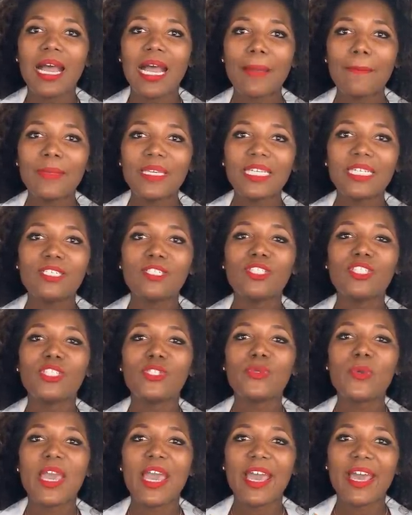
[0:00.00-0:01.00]
I mean, do
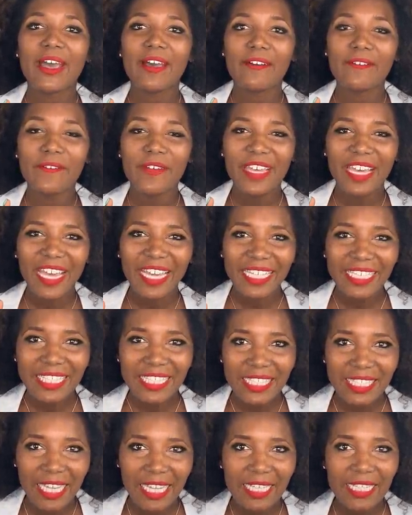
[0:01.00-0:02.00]
you have
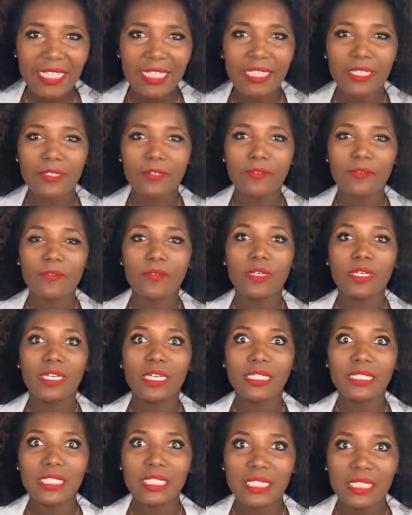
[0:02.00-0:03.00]
excessive,
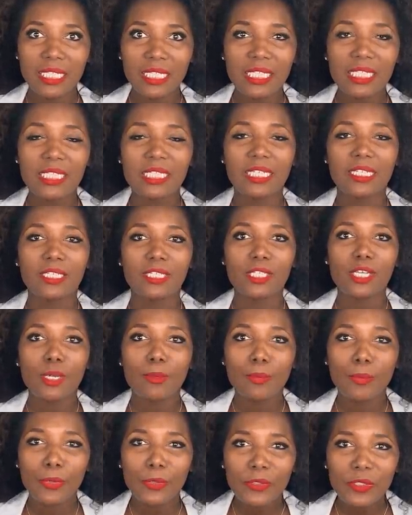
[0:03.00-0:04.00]
consistent,
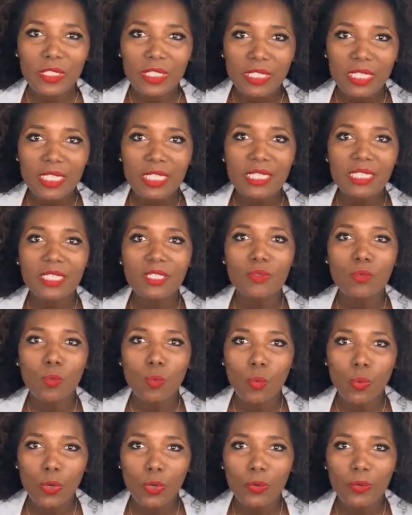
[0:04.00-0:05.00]

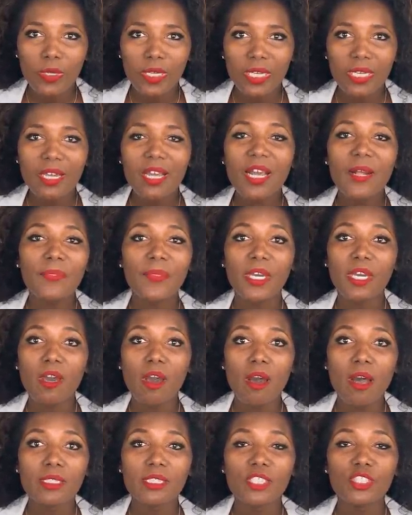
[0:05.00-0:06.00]
persistent worry that
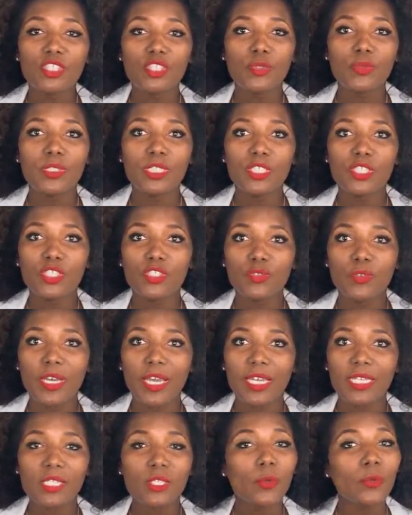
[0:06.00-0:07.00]
causes you
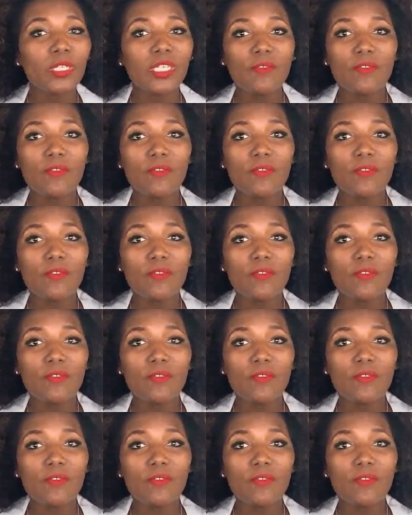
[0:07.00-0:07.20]
distress or